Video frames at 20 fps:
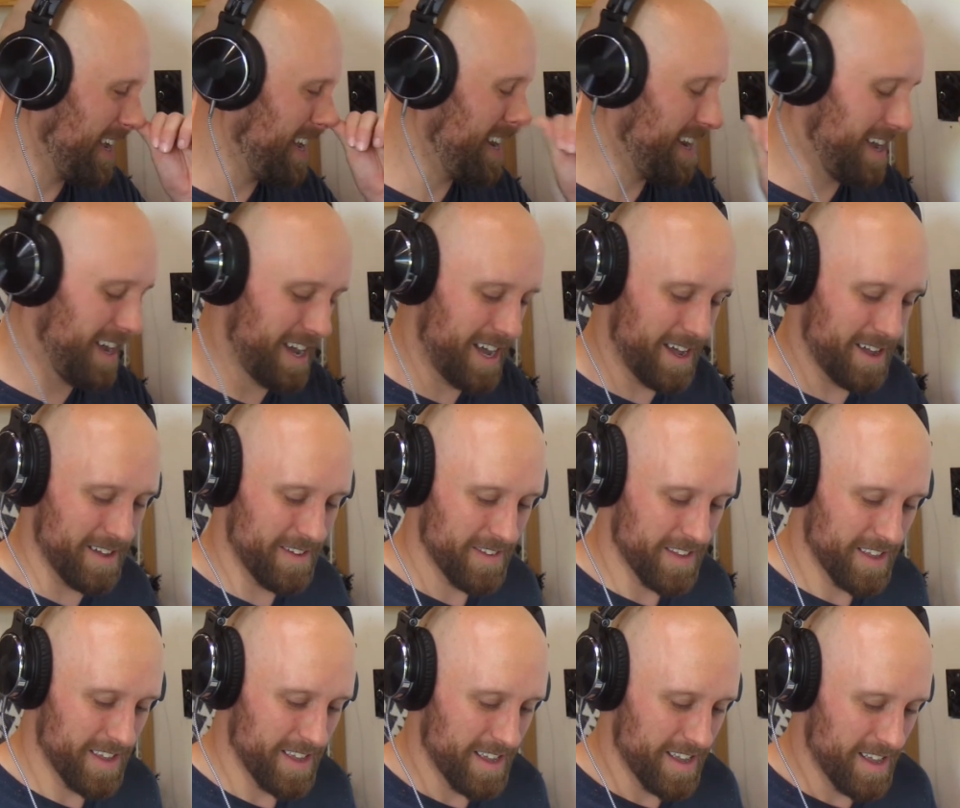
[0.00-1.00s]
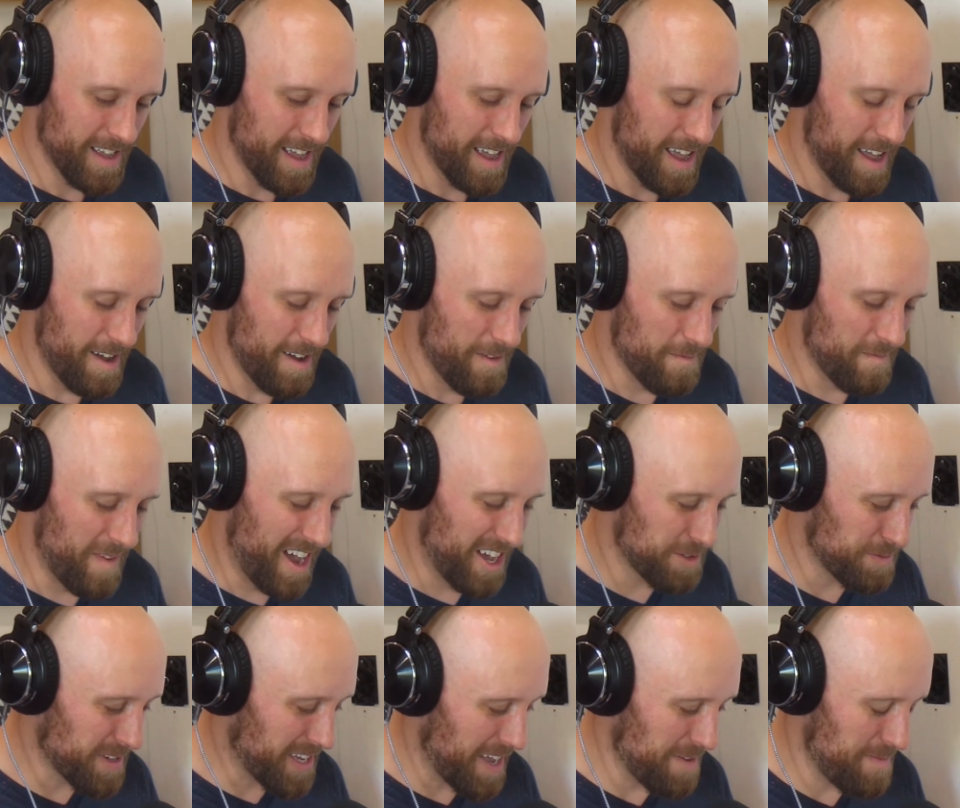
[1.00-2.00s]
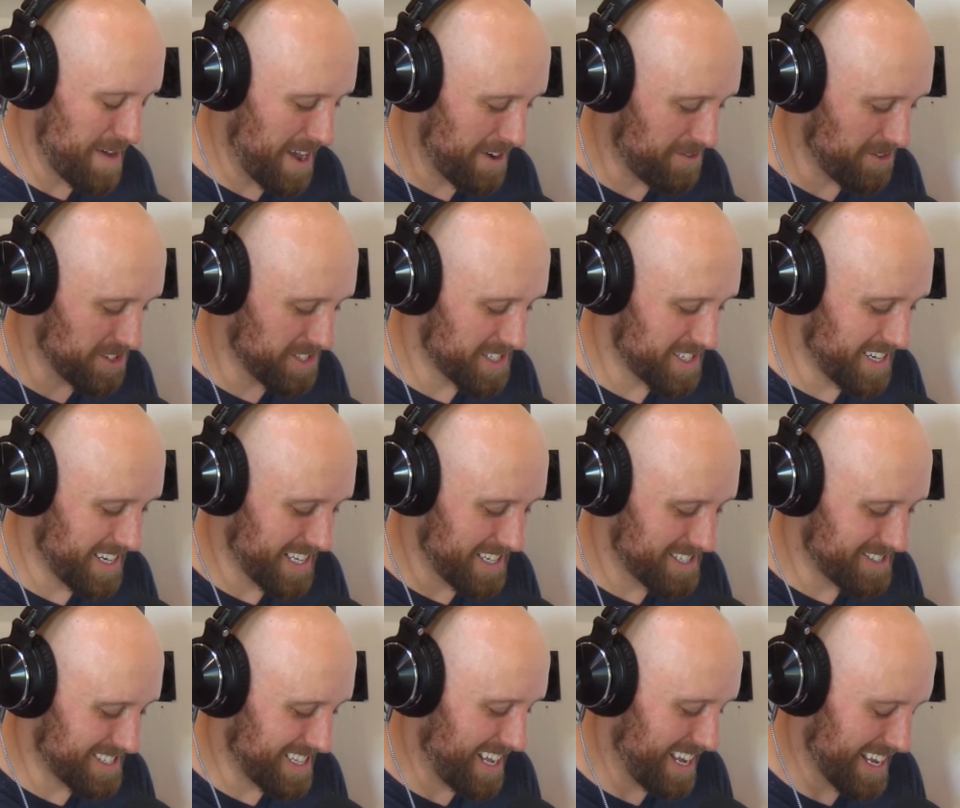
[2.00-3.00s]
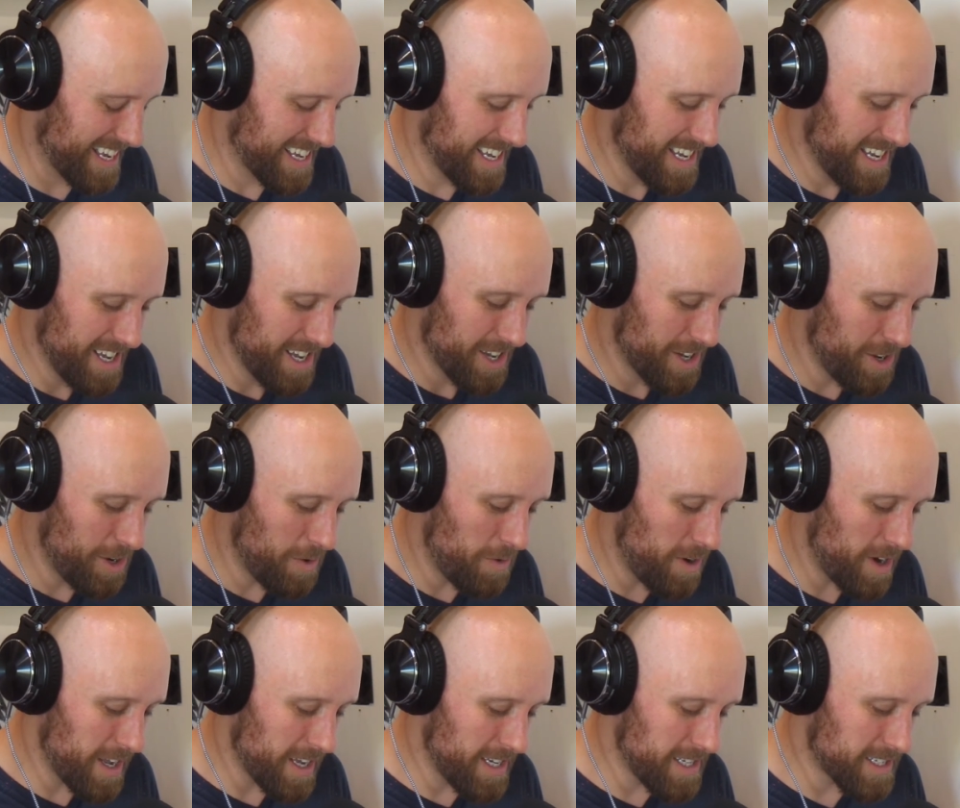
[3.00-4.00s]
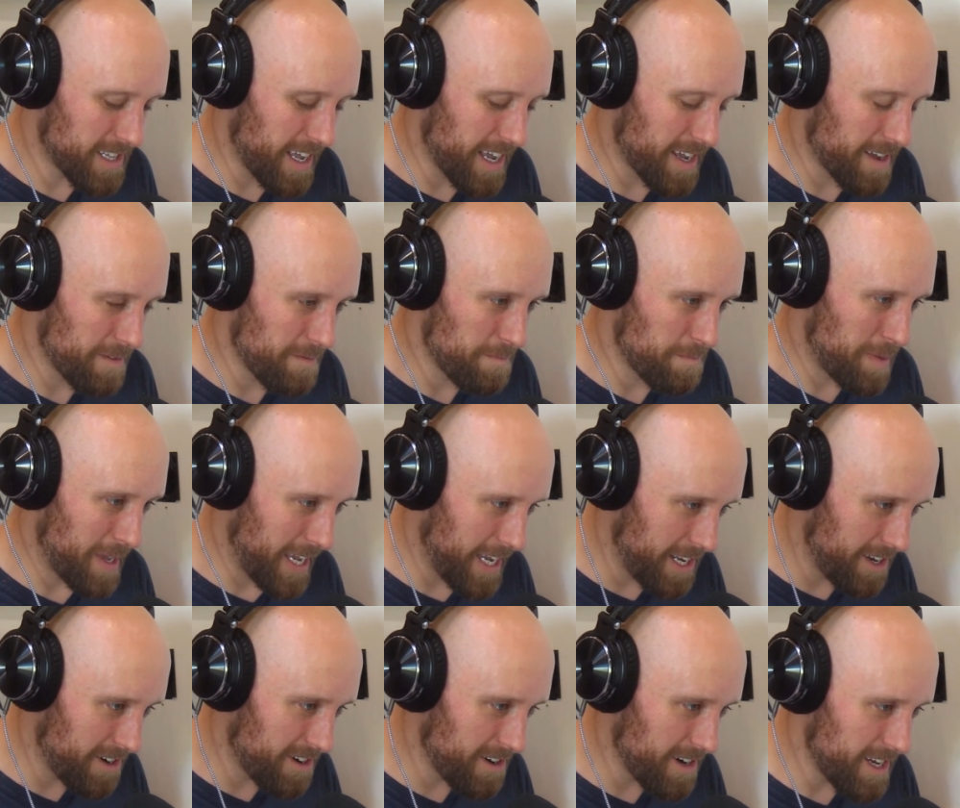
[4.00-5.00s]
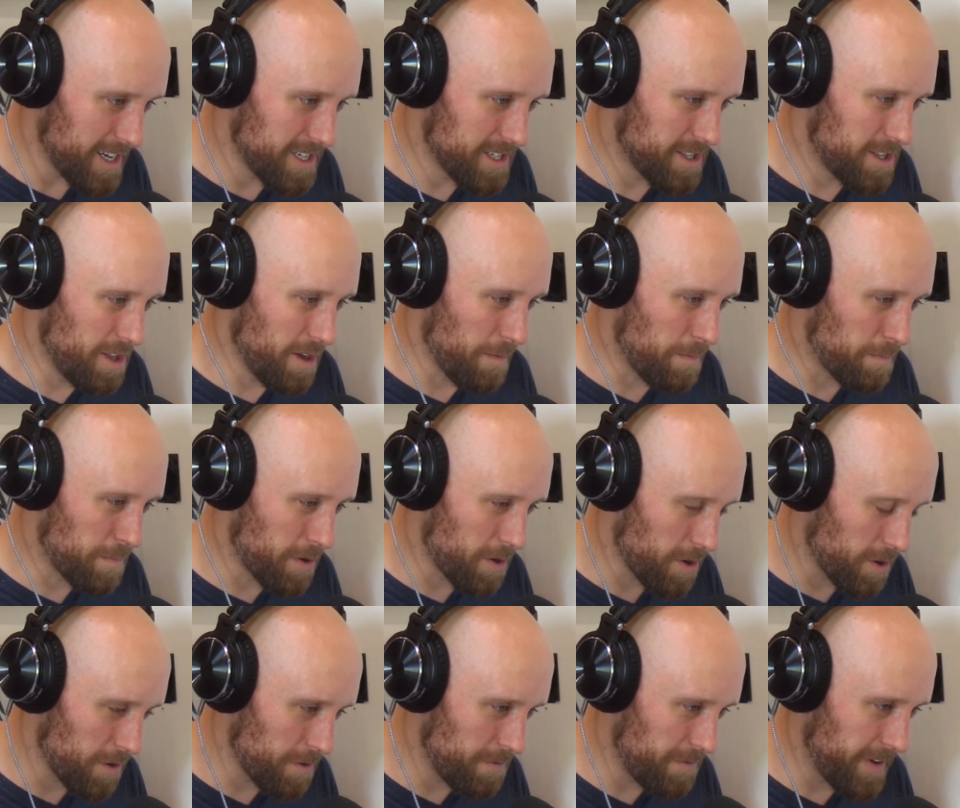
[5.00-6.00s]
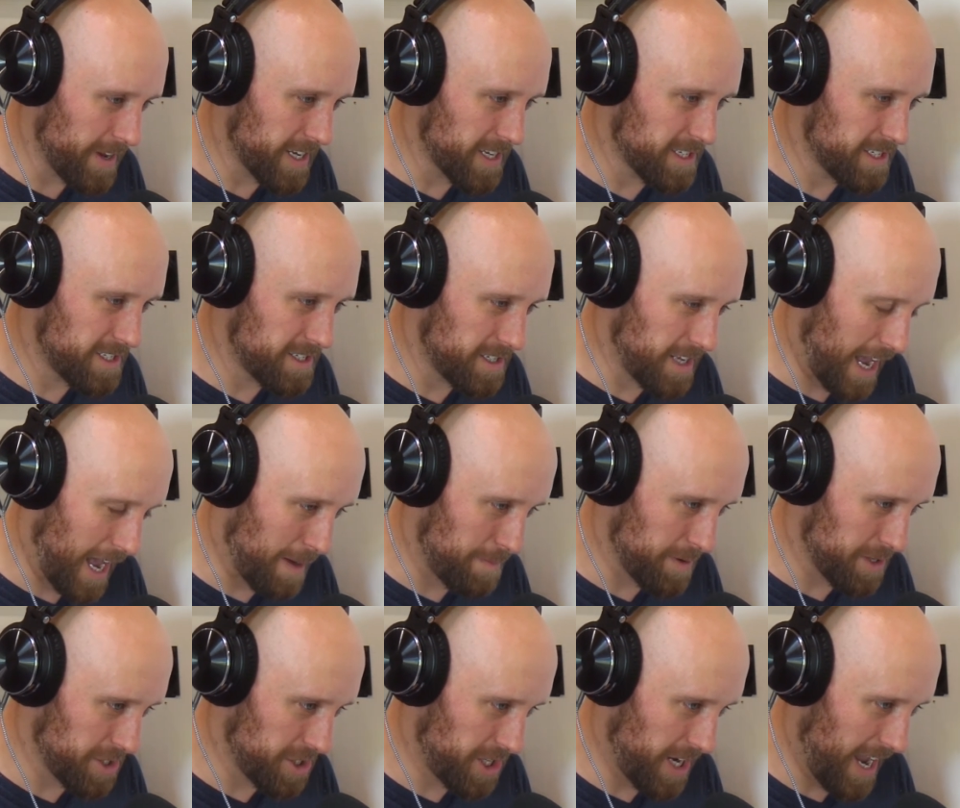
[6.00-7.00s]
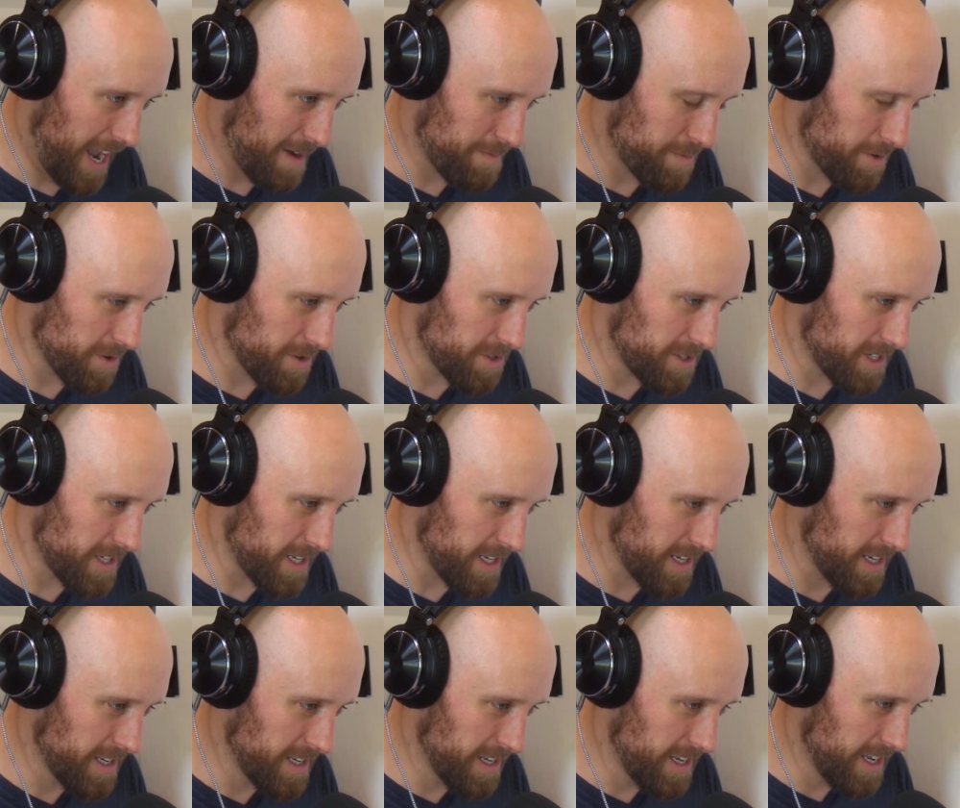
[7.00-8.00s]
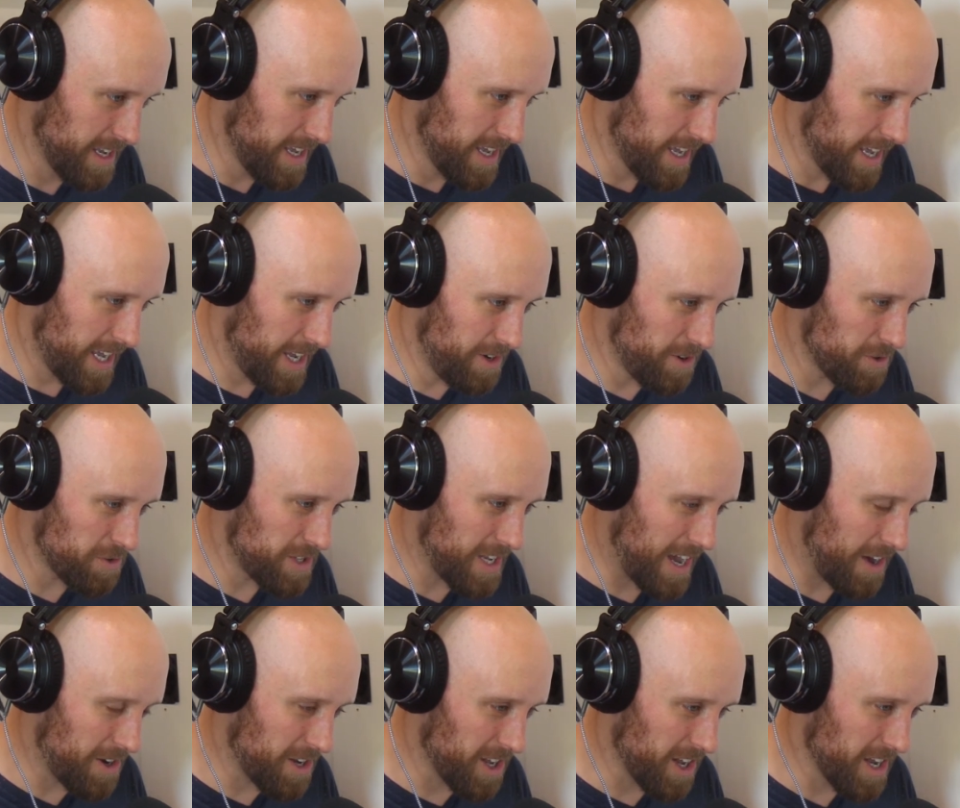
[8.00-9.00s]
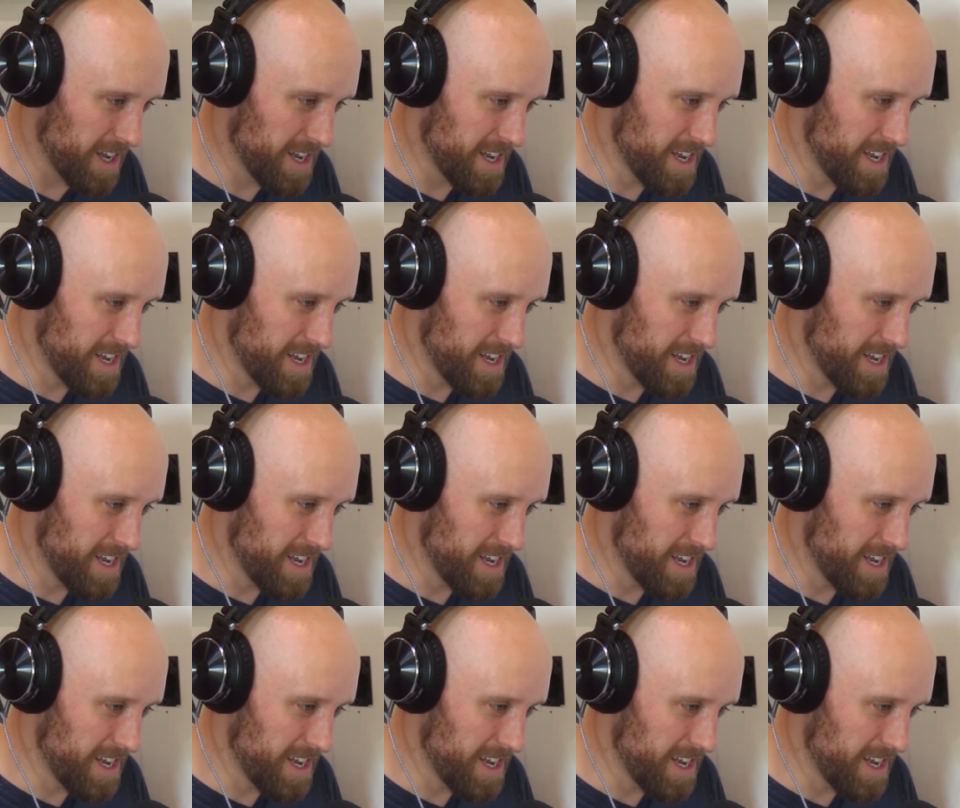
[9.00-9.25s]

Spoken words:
And my husband came back once, and he's like, you know what? He's like, Peter is the perfect stop and chat person. He knows how to